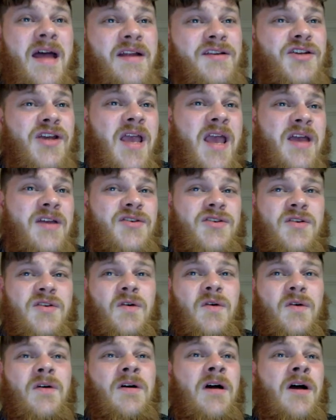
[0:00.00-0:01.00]

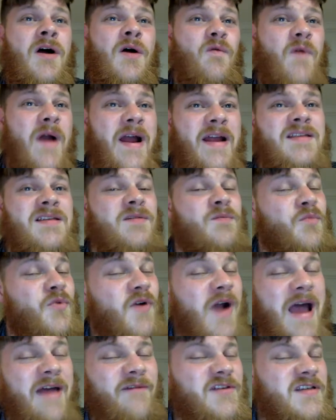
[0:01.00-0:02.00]
Educational Rights and
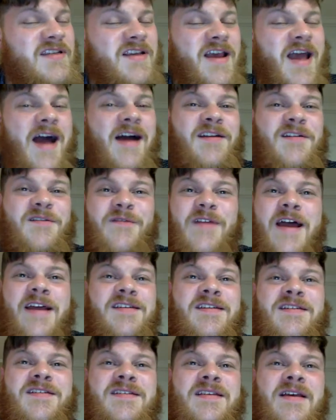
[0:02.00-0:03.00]
Privacy Act of
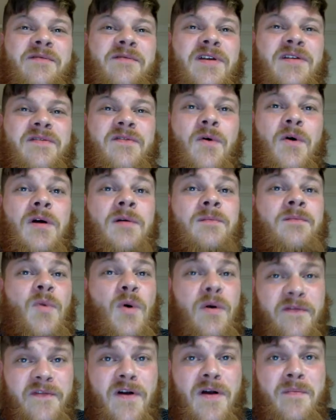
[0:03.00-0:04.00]
1974,
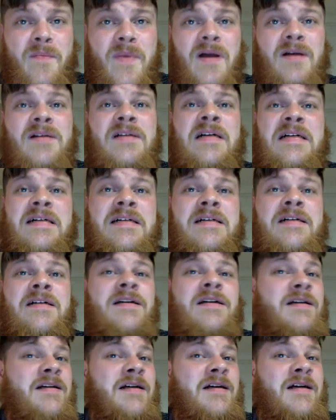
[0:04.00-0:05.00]
or FERPA.
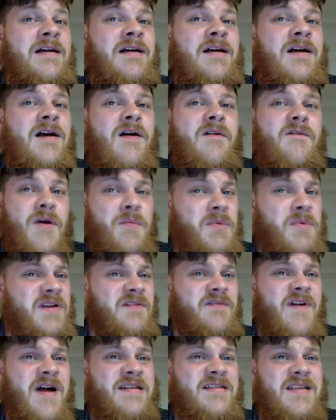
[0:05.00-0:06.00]
FERPA
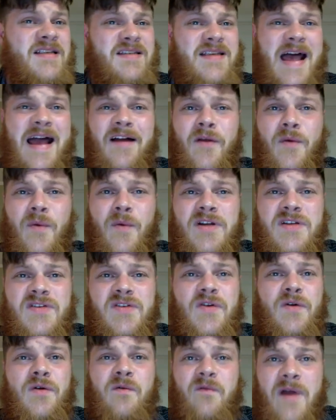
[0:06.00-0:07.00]
defines exactly what a
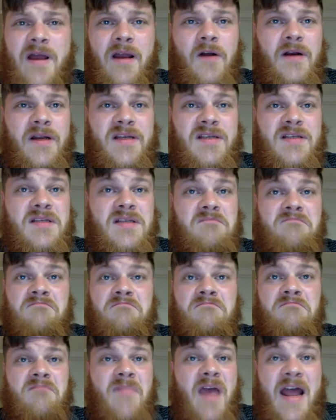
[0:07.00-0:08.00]
student record is,
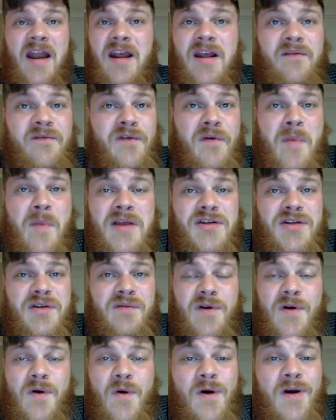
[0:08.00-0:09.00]
any
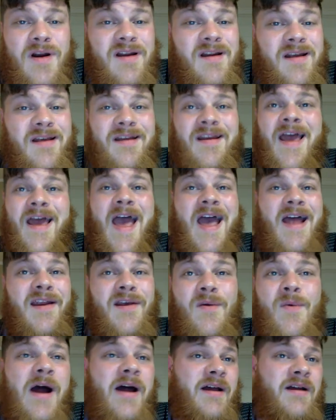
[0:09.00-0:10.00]
information recorded in
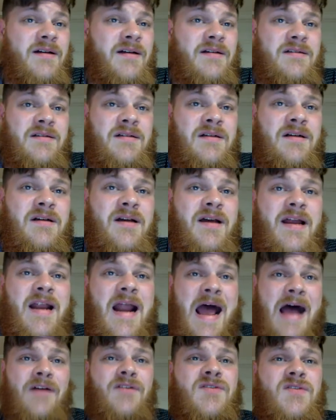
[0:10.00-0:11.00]
any way, and
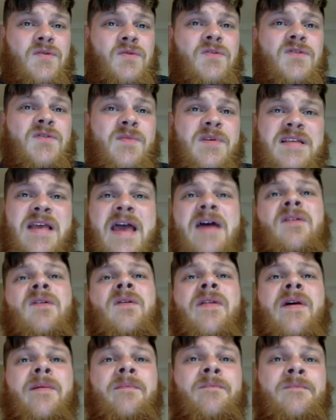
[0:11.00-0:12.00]
how schools must
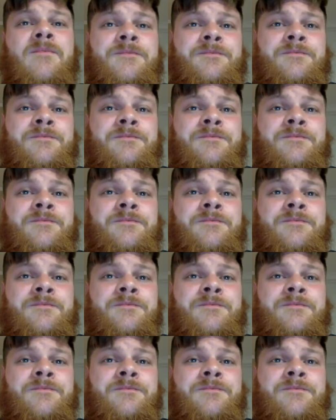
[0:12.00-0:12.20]
handle them.